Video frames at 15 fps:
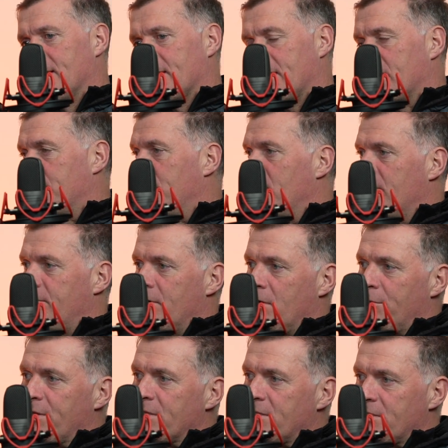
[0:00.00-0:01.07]
get the ball
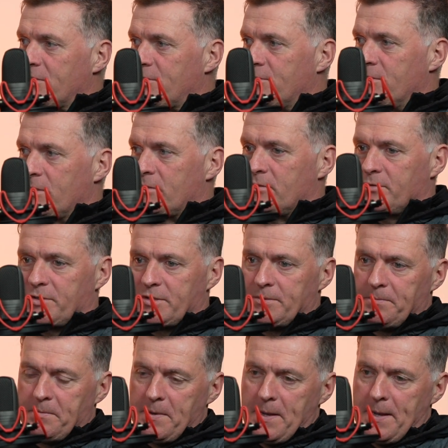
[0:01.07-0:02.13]
forward into the strikers.
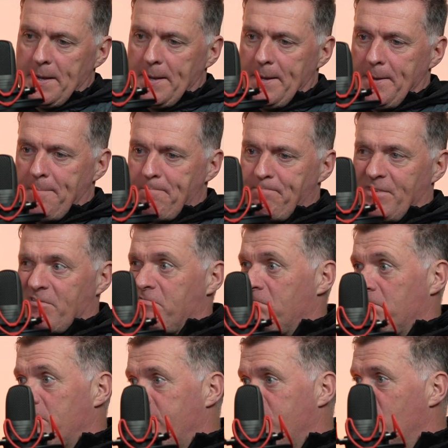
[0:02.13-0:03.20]

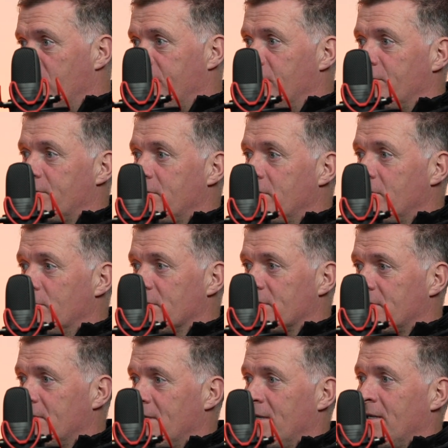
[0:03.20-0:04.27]
4-4-2
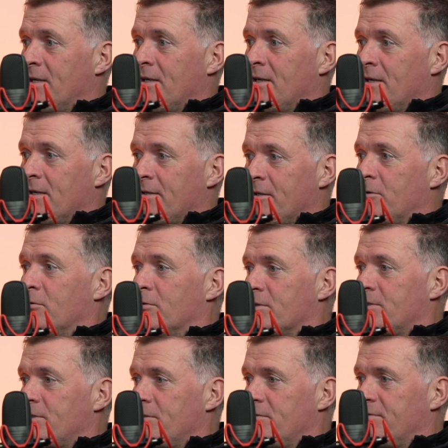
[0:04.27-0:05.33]
was the
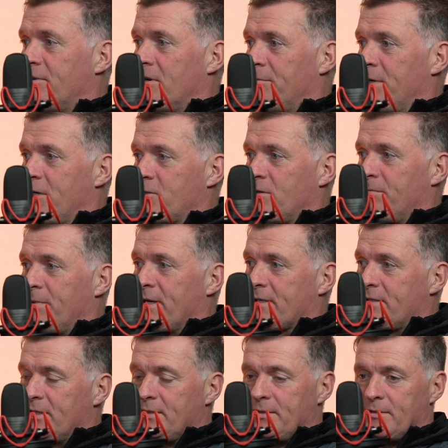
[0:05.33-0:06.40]
go-to formation back
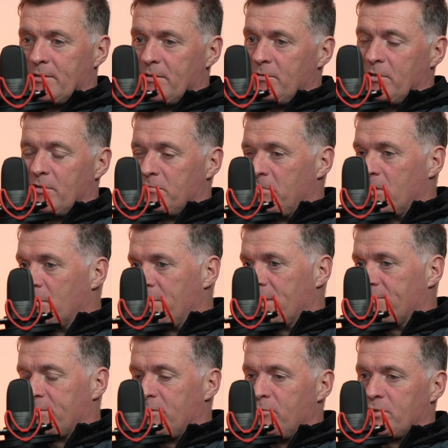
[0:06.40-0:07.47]
then. You normally
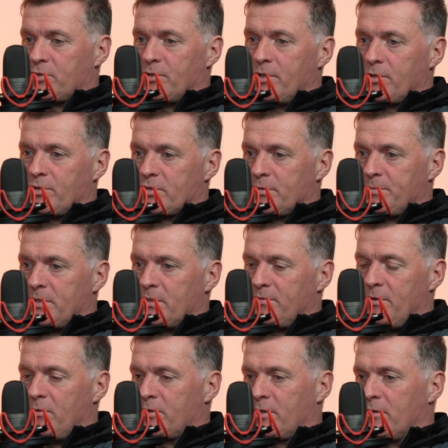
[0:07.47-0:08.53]
have two strikers up there. If
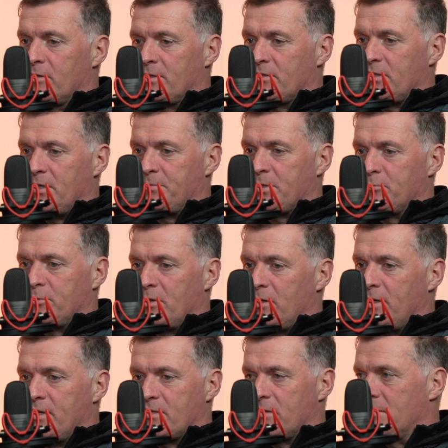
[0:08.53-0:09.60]
you look at all the teams that won
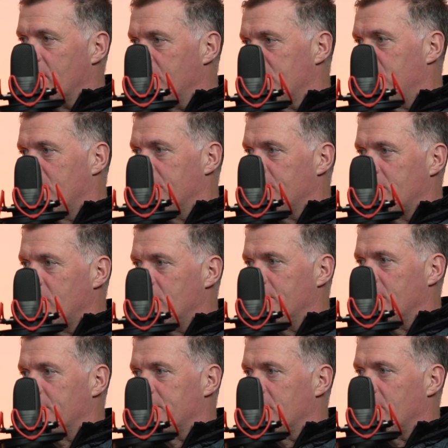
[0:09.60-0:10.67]
leagues, that always play with two men
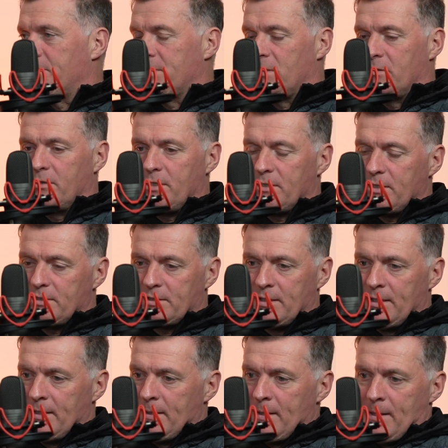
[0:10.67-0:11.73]
up top in the 90s.
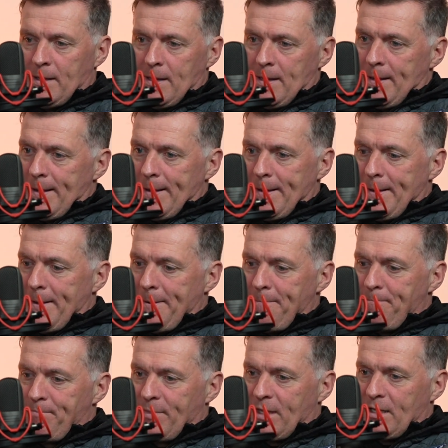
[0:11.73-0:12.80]

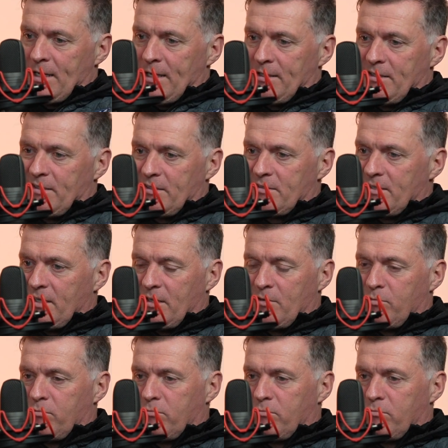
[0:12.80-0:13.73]
And then I think